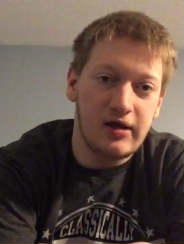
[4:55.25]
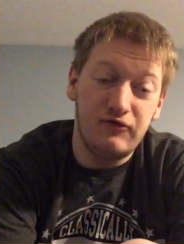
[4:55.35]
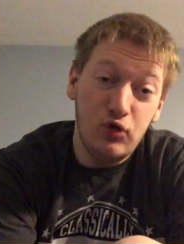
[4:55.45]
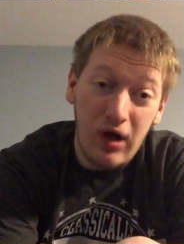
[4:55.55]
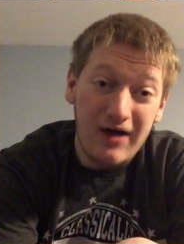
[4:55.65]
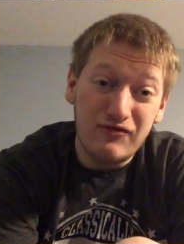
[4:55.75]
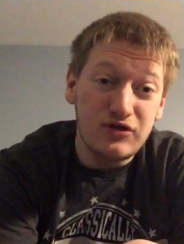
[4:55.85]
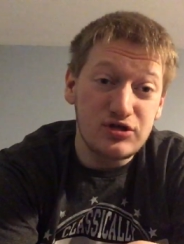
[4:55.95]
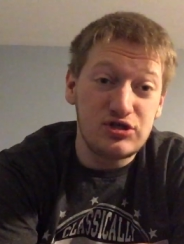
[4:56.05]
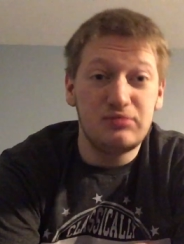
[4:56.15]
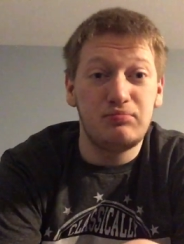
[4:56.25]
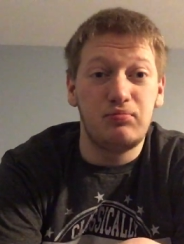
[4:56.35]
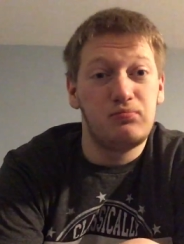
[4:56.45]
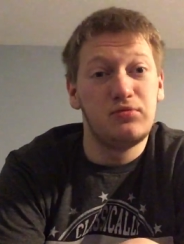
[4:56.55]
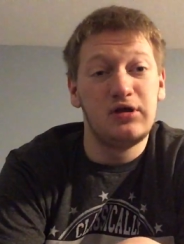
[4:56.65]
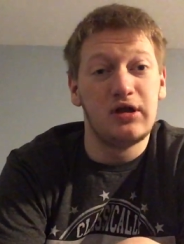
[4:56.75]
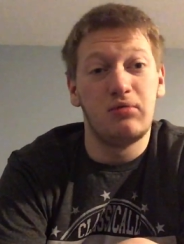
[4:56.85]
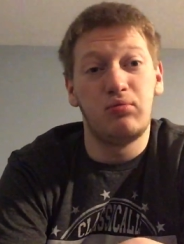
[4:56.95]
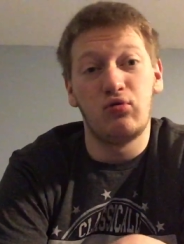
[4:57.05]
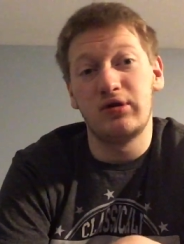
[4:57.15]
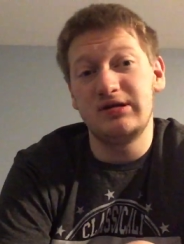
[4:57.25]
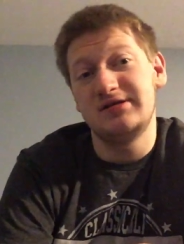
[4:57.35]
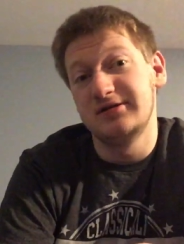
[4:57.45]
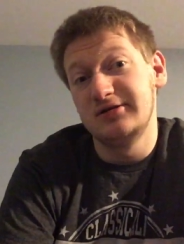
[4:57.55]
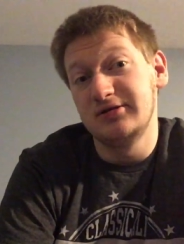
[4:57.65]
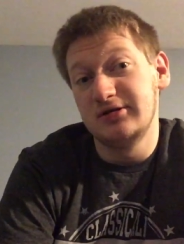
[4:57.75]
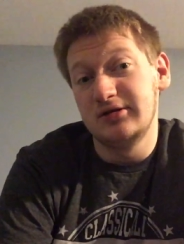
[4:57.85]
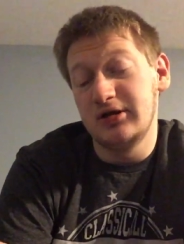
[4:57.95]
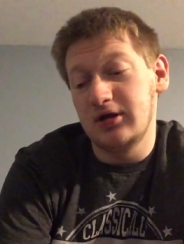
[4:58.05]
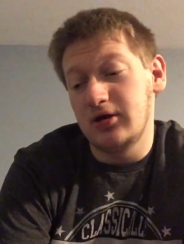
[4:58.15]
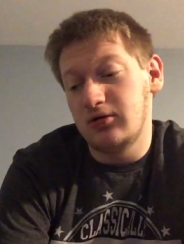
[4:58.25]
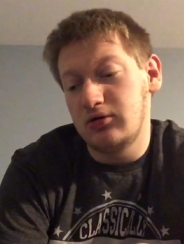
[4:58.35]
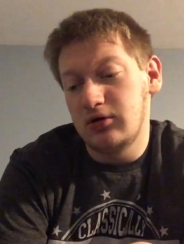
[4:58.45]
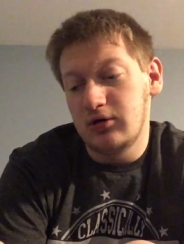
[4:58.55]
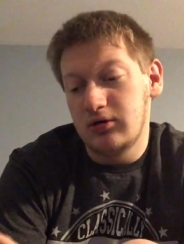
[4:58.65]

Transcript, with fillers: If you have legit you know, points, you know,